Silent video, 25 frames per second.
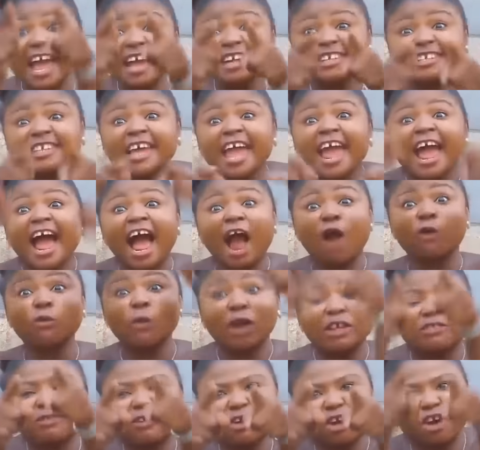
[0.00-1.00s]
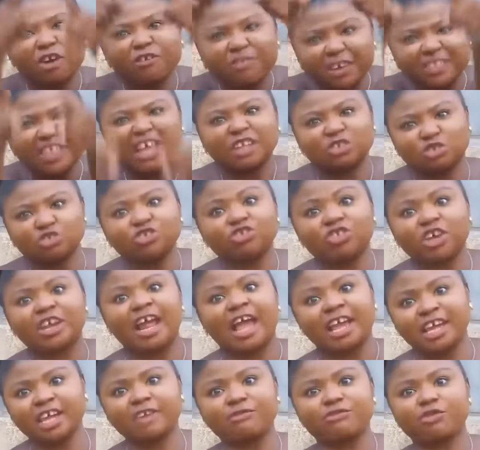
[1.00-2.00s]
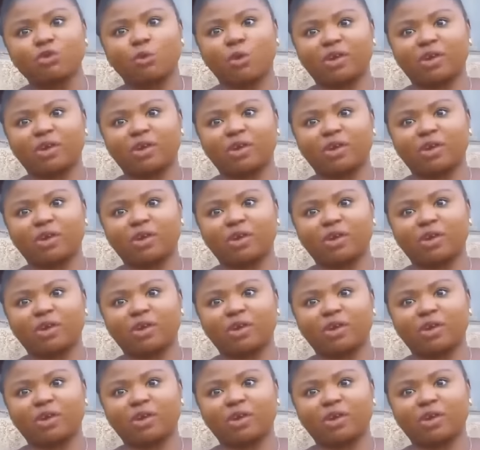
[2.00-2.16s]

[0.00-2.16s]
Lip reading: and wait for your father to return and give you water.